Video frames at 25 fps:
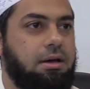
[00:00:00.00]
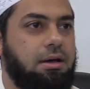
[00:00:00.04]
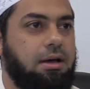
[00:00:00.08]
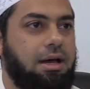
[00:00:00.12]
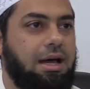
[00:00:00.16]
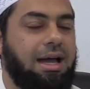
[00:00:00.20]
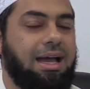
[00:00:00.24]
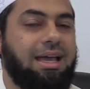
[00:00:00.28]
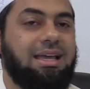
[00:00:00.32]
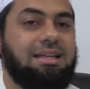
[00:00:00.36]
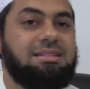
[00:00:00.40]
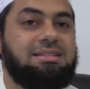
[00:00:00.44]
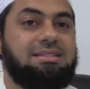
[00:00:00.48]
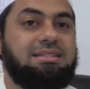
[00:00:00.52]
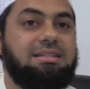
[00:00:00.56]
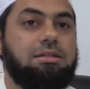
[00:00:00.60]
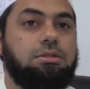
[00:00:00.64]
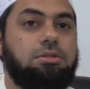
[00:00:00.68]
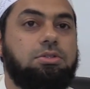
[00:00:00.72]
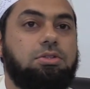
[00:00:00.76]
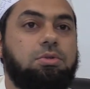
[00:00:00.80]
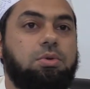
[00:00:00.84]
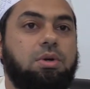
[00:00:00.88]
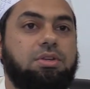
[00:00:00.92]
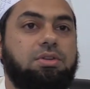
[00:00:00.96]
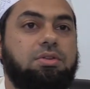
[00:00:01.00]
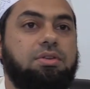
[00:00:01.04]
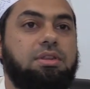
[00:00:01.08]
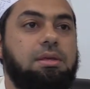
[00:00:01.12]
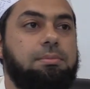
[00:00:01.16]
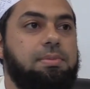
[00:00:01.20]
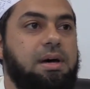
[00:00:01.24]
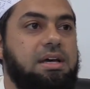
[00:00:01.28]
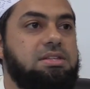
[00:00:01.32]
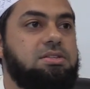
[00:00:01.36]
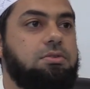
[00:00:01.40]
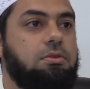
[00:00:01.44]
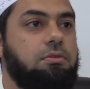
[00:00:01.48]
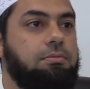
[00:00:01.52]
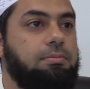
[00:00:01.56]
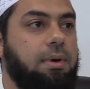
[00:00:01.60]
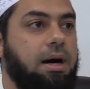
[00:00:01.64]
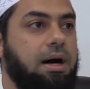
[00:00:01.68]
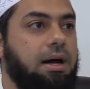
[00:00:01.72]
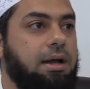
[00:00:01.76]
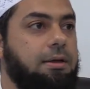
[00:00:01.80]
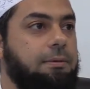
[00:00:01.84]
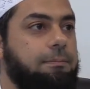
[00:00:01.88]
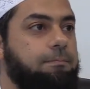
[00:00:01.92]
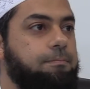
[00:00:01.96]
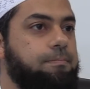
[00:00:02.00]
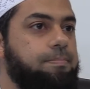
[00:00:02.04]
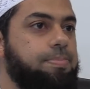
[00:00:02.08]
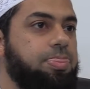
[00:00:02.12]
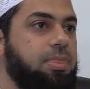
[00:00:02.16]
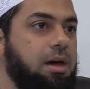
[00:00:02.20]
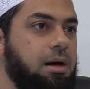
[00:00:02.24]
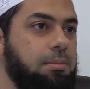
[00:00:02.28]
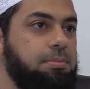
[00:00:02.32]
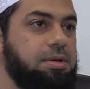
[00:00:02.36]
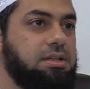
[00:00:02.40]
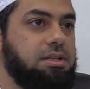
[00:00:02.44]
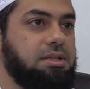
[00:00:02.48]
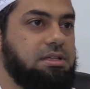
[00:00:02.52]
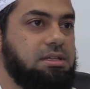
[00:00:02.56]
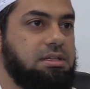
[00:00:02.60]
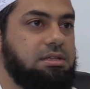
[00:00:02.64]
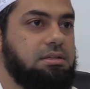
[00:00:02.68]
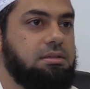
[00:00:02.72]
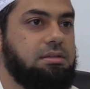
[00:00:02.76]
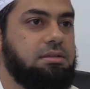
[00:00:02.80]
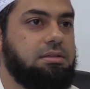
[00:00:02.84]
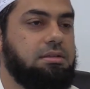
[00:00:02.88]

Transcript: I can still do it to the best of my ability,